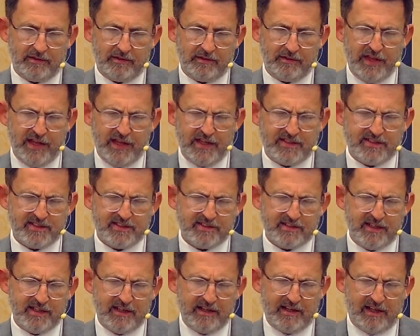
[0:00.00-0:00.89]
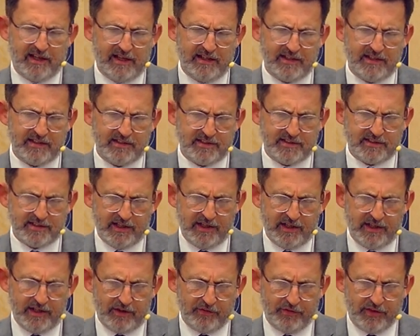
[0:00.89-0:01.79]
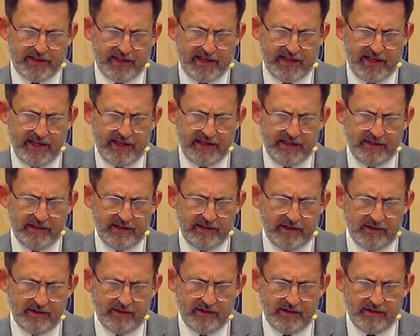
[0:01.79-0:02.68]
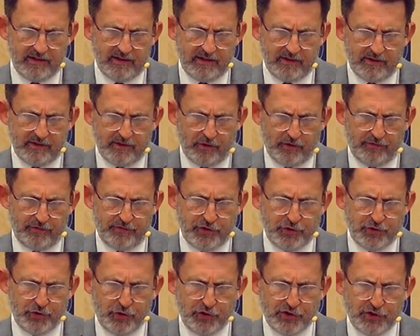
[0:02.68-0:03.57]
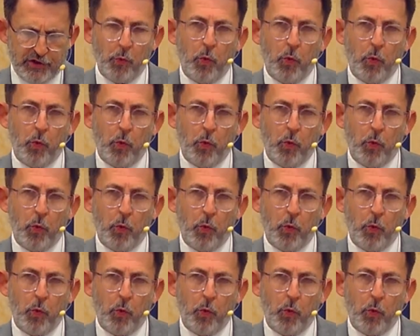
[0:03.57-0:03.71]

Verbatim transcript: This is the King of the Jews.